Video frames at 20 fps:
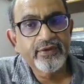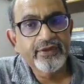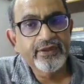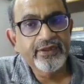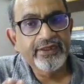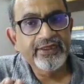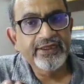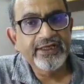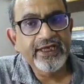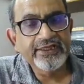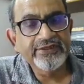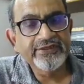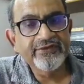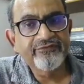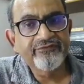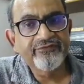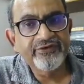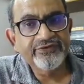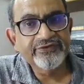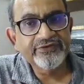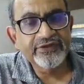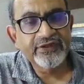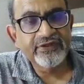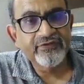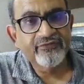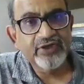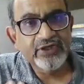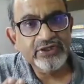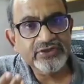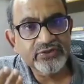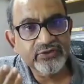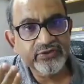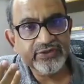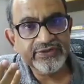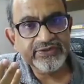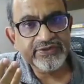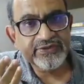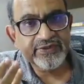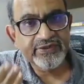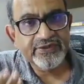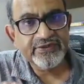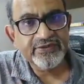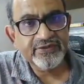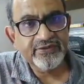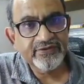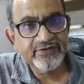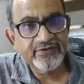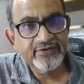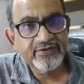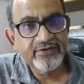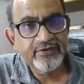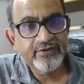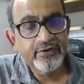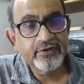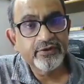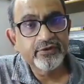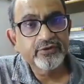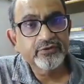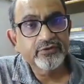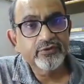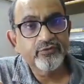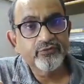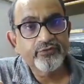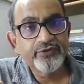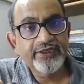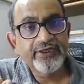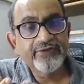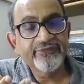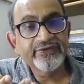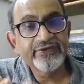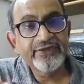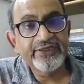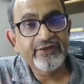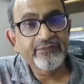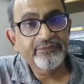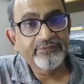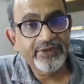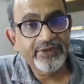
He has a visceral vasoconstriction. So we have seen